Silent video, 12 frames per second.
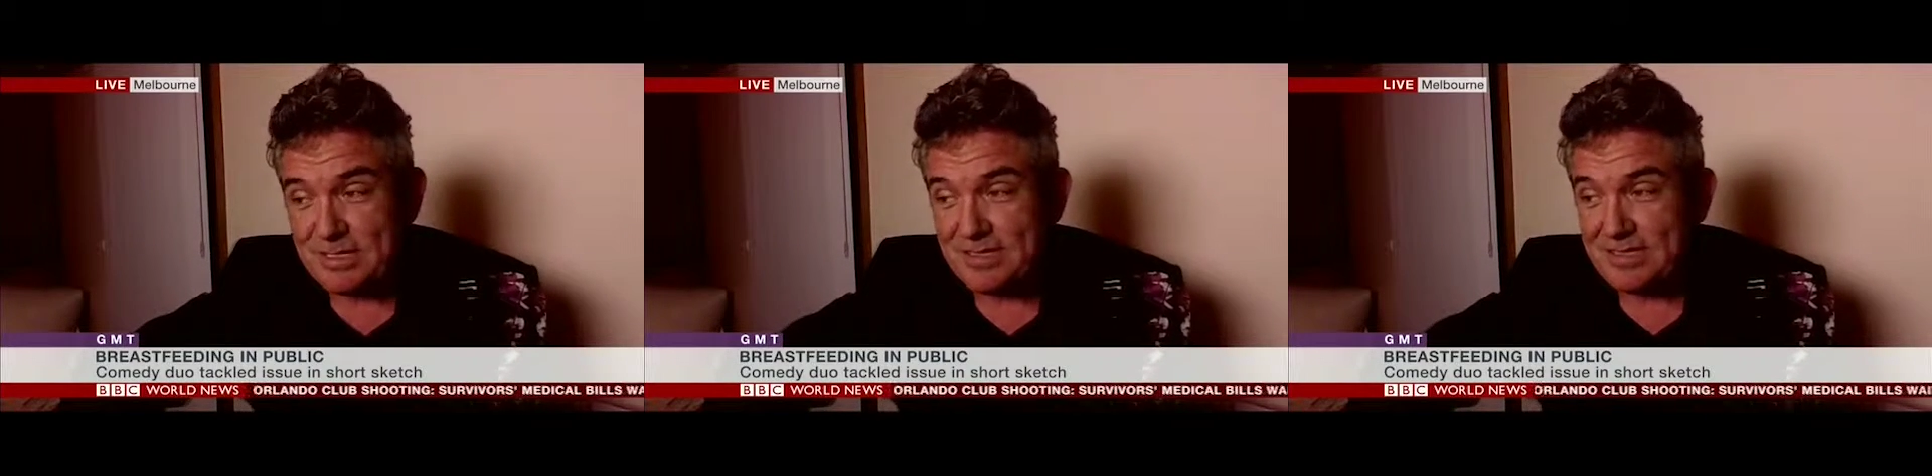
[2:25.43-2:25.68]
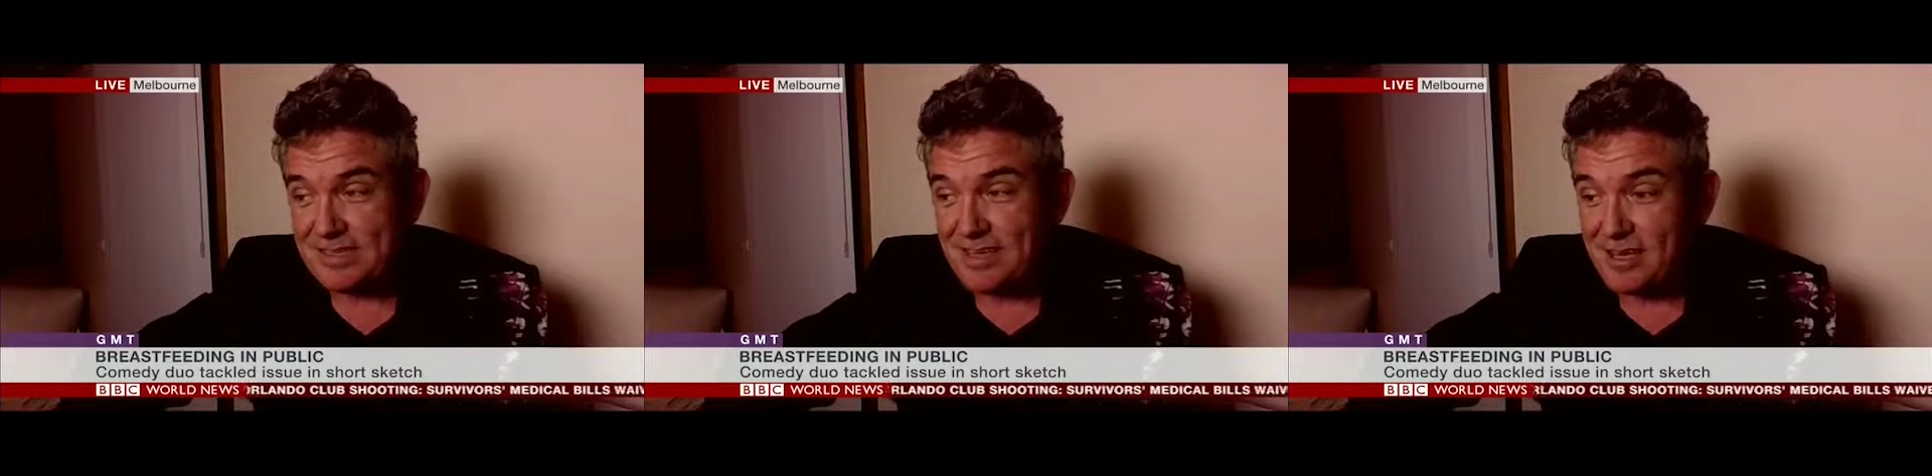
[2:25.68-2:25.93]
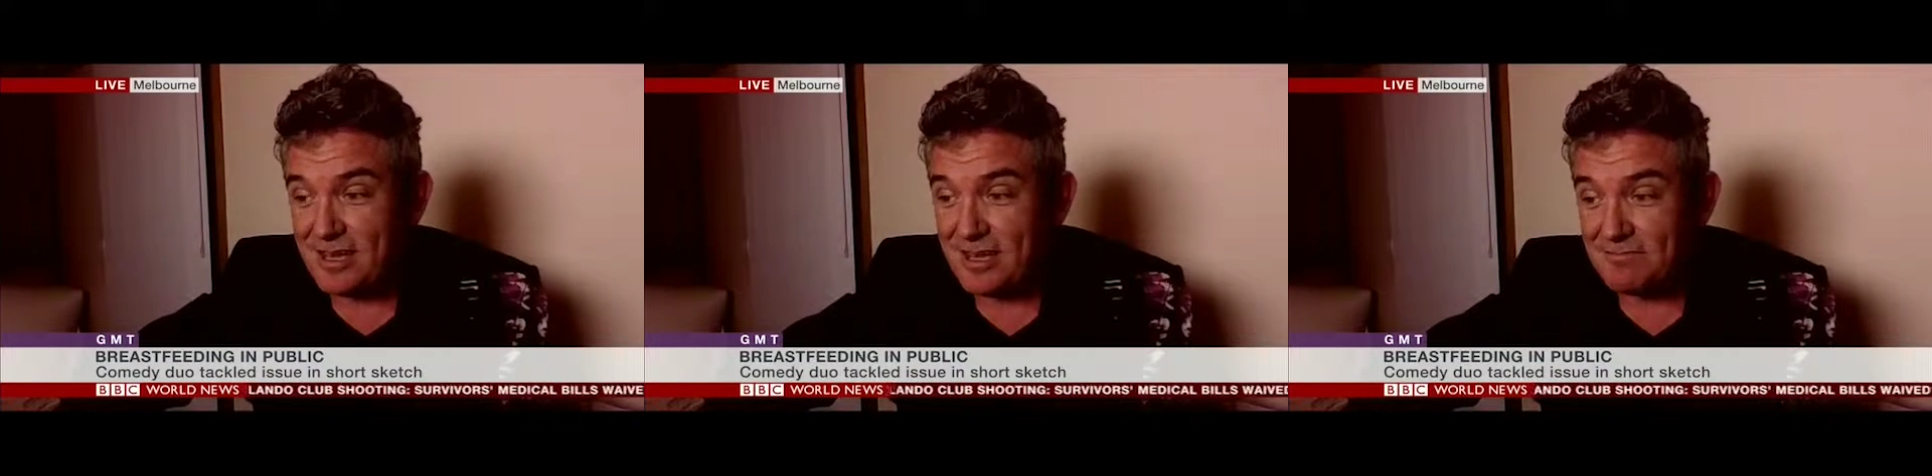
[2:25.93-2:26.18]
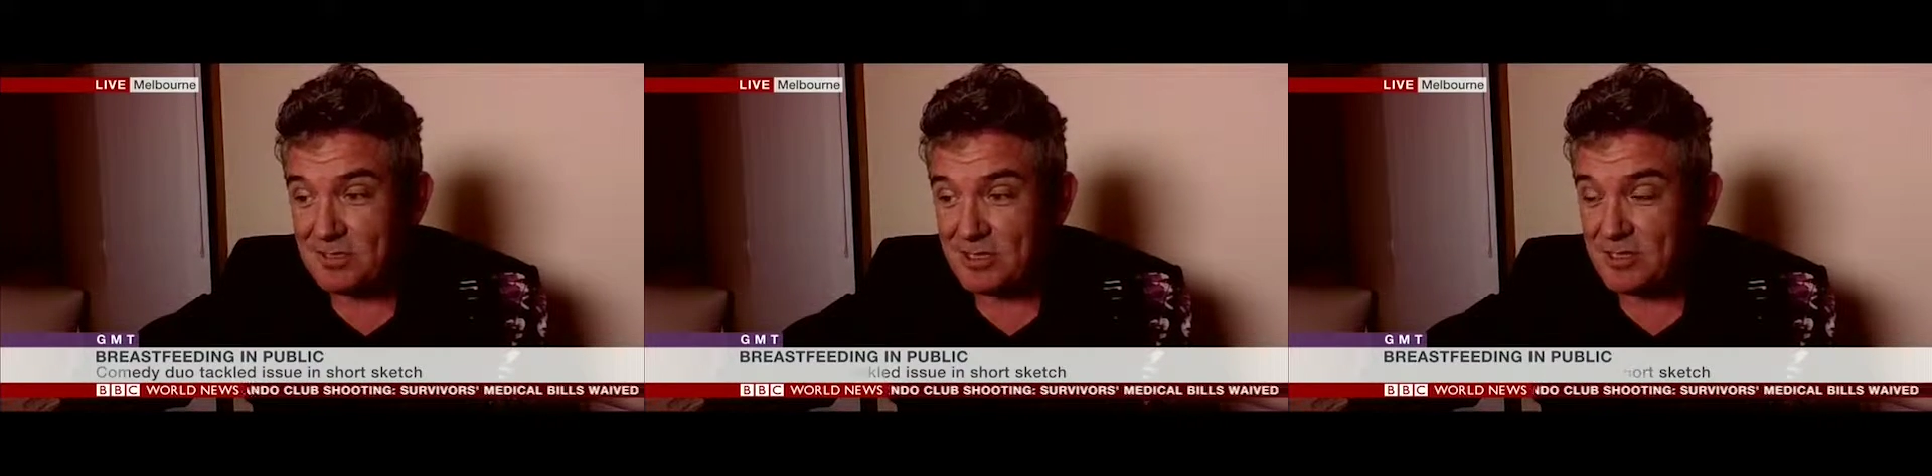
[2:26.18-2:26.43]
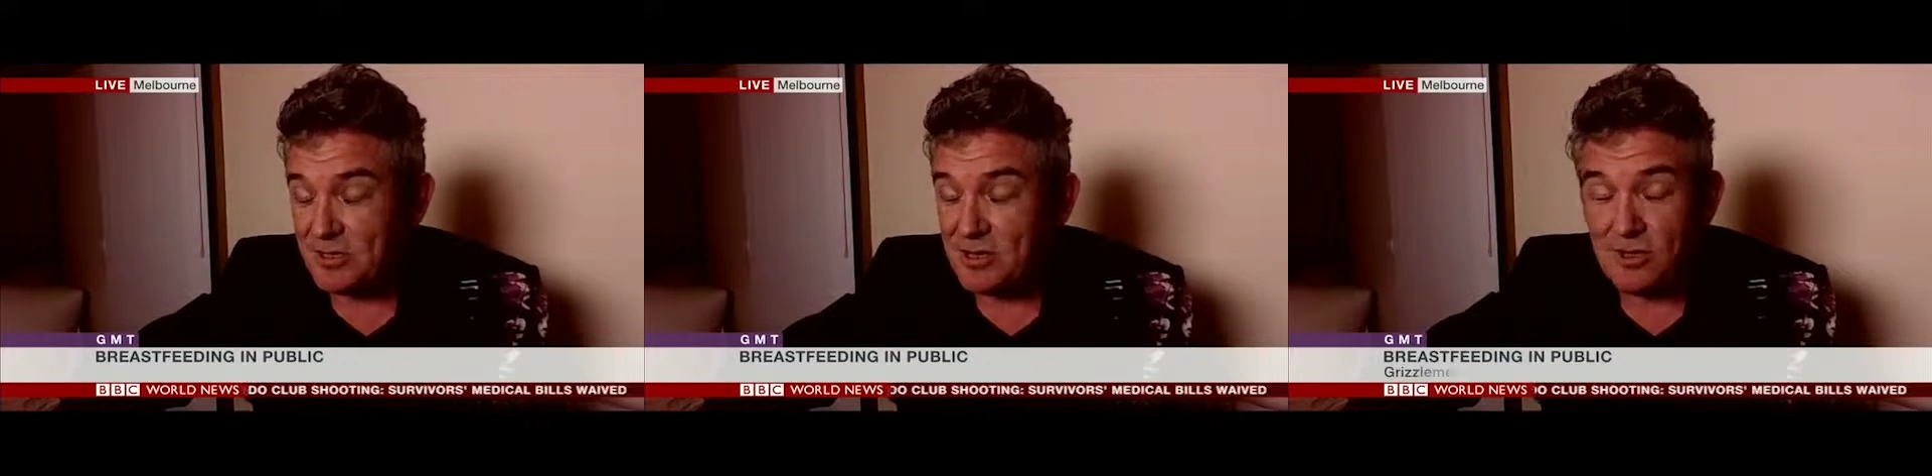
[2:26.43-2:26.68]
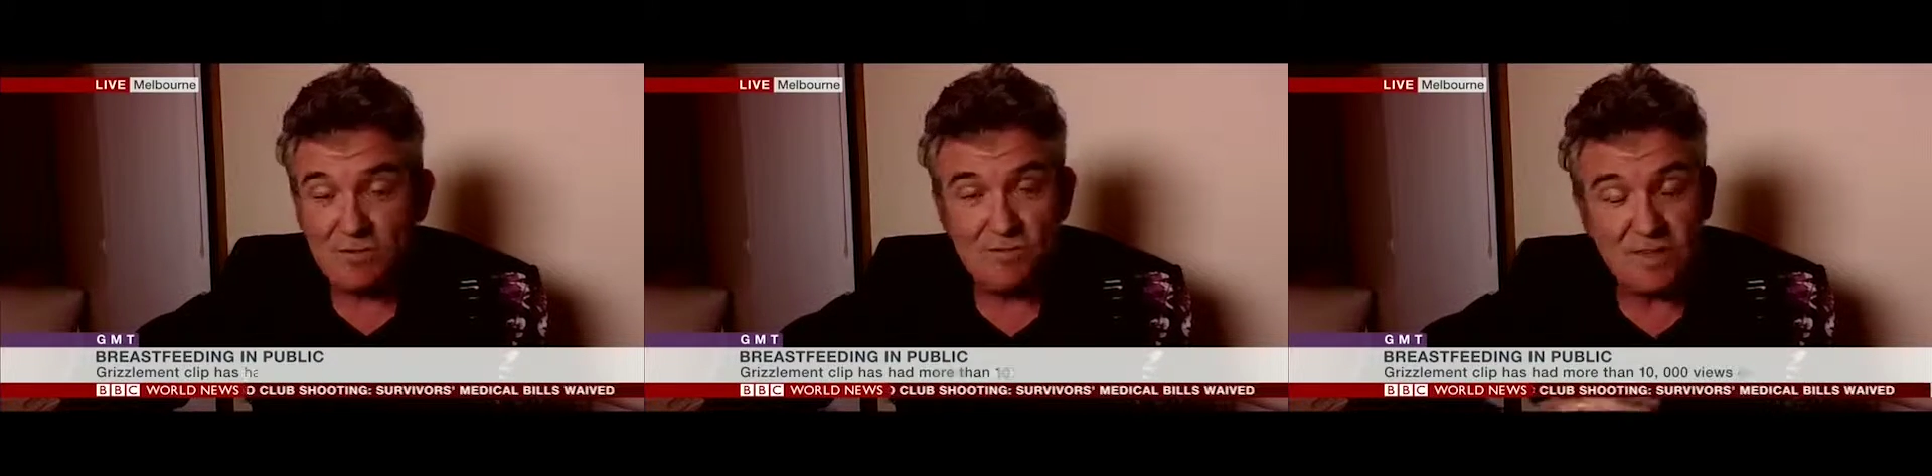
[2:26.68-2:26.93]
but so no,